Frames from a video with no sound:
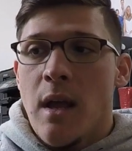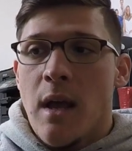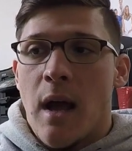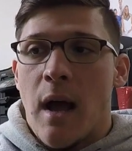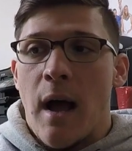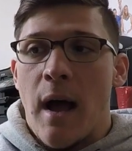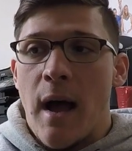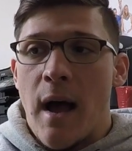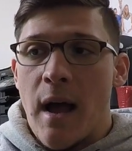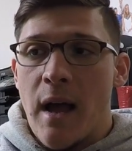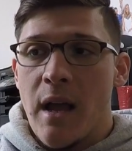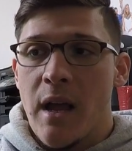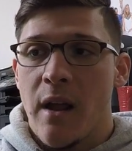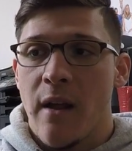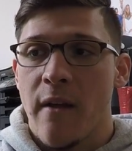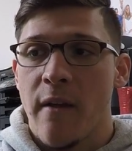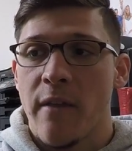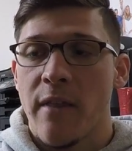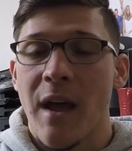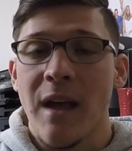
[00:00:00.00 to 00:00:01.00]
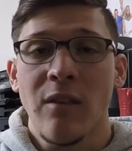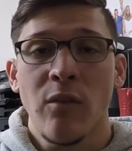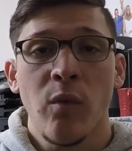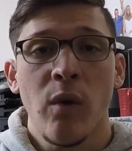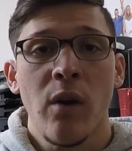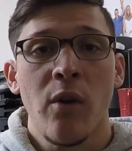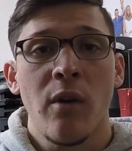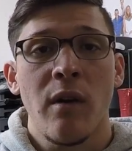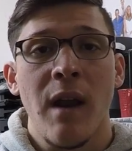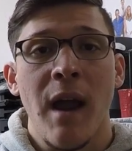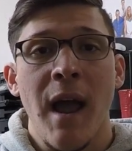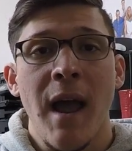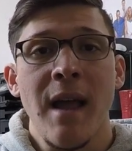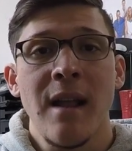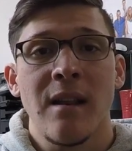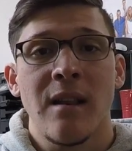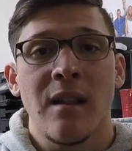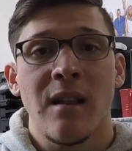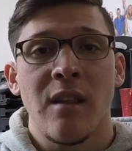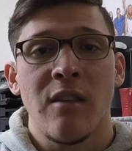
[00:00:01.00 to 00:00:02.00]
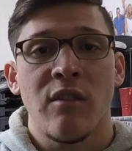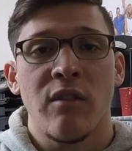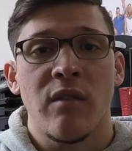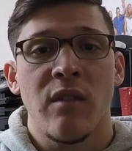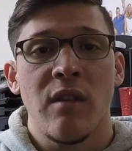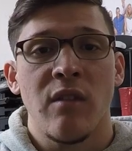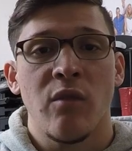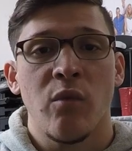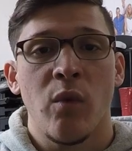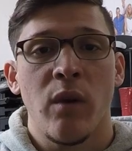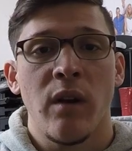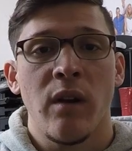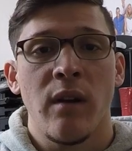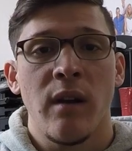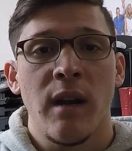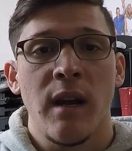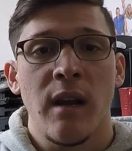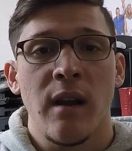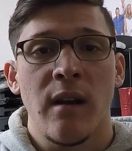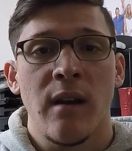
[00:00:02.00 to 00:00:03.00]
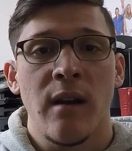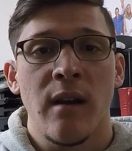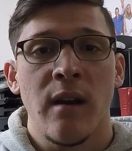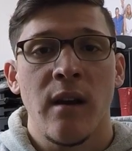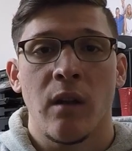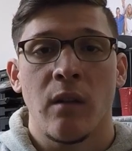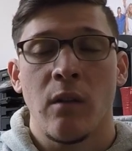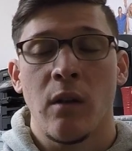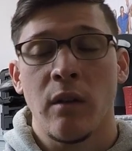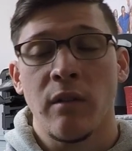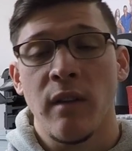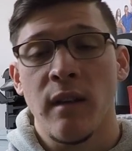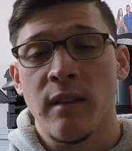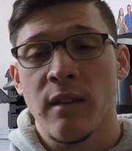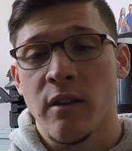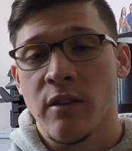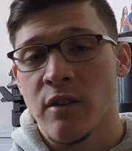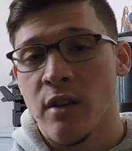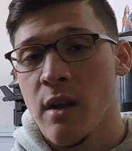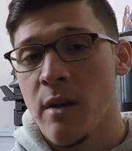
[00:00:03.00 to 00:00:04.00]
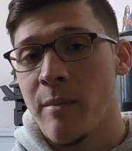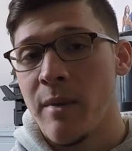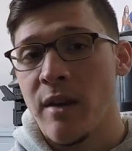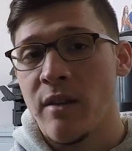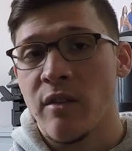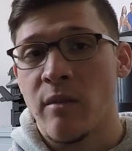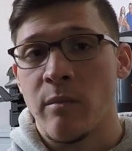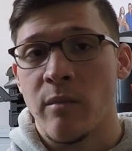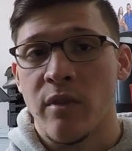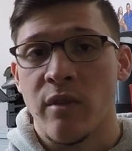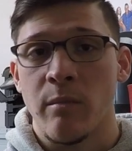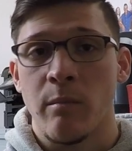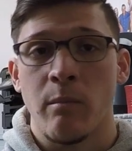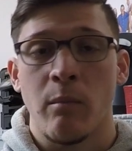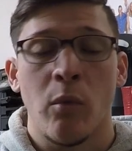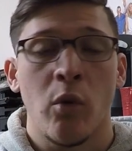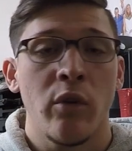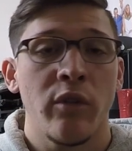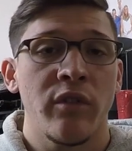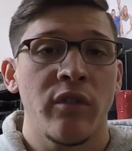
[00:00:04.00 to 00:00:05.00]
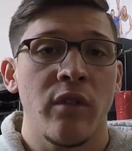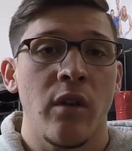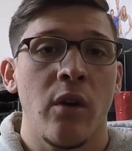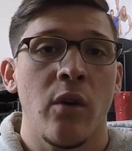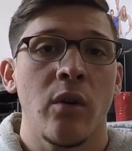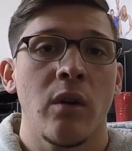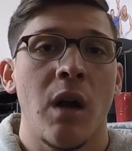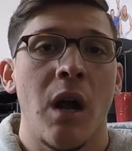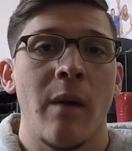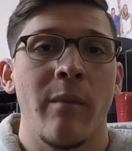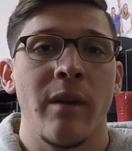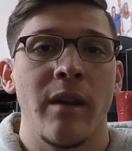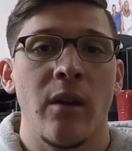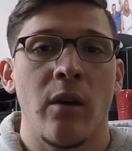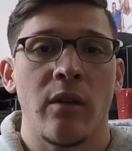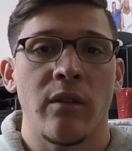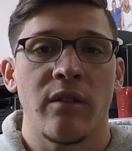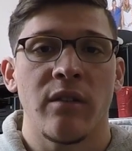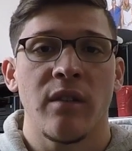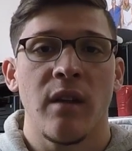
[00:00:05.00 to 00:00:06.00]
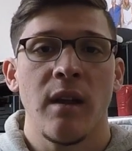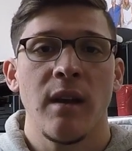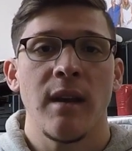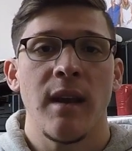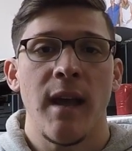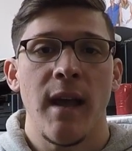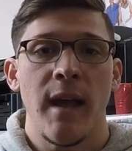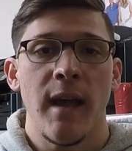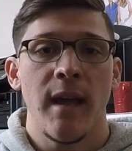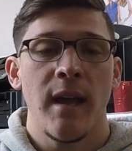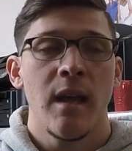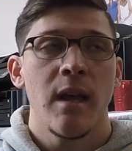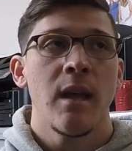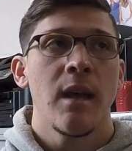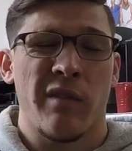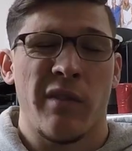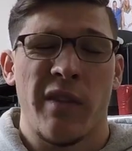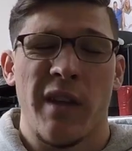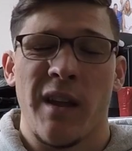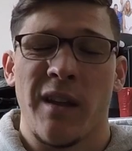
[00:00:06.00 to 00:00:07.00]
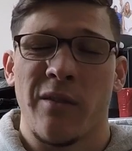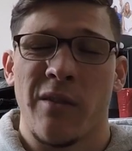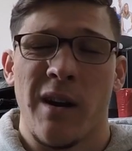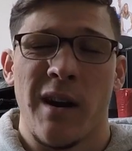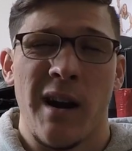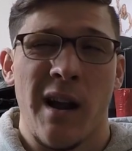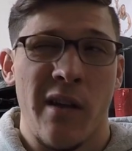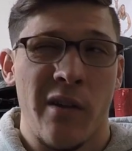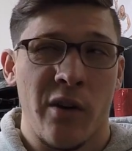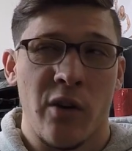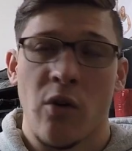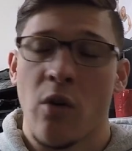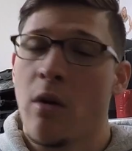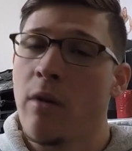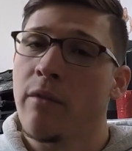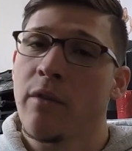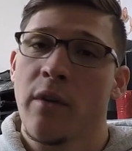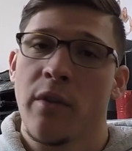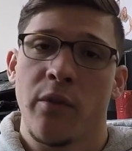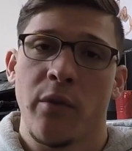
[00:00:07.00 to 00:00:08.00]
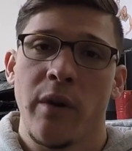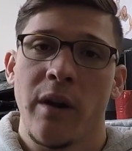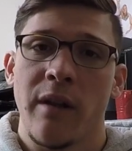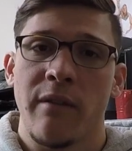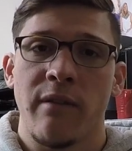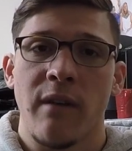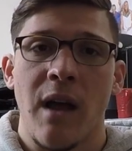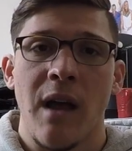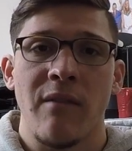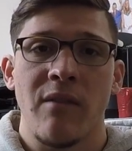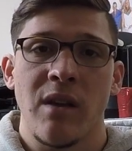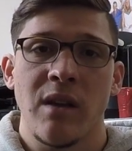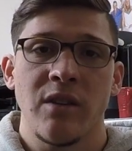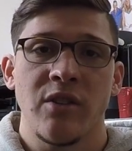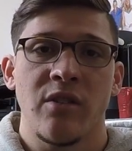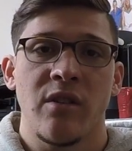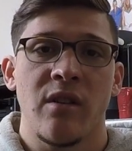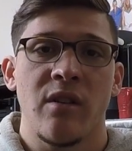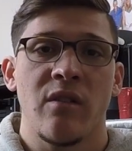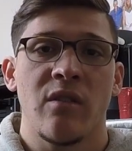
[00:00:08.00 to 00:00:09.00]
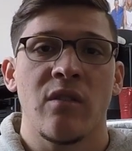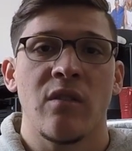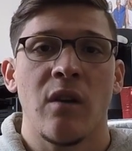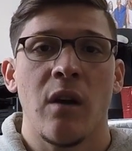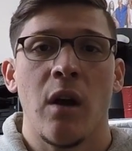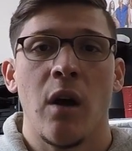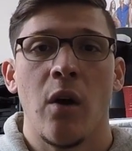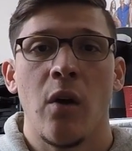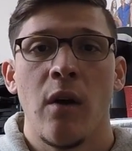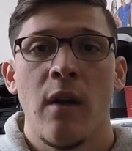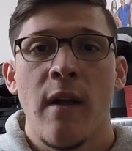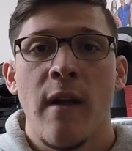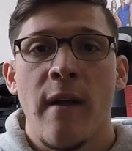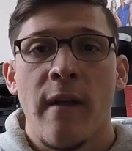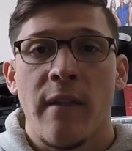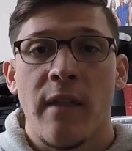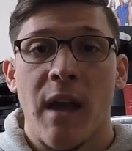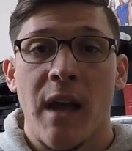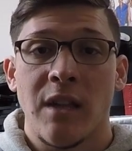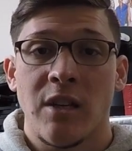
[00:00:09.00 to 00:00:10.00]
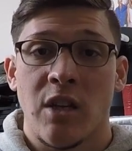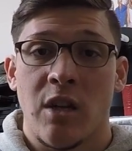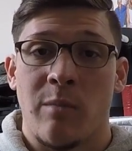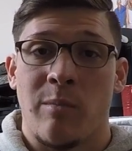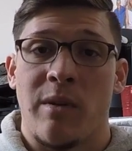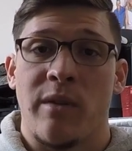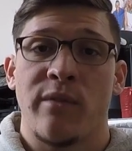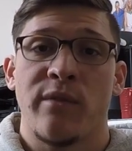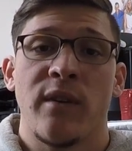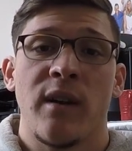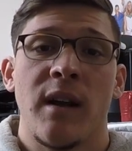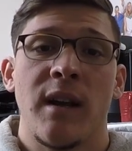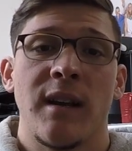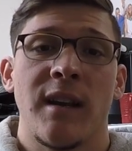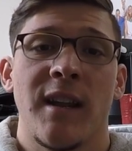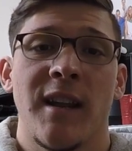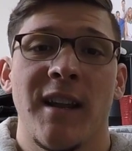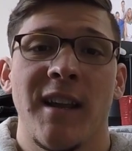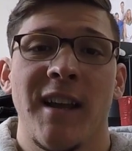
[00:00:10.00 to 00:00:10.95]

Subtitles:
That's where we're at this winter here. Looks like there's going to be some more snow coming on Sunday. I think right now they're calling for 3 to 5 inches, so that should be fun.